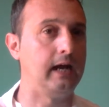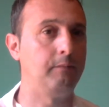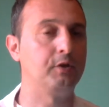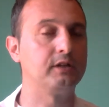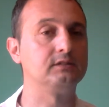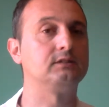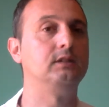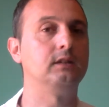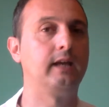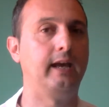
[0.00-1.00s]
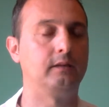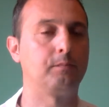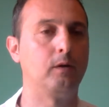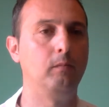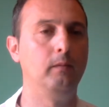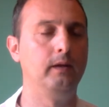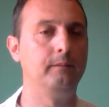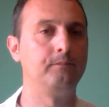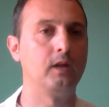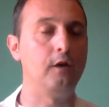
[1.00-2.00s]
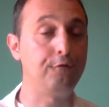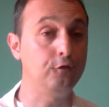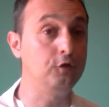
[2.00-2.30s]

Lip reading: you can still get probably a full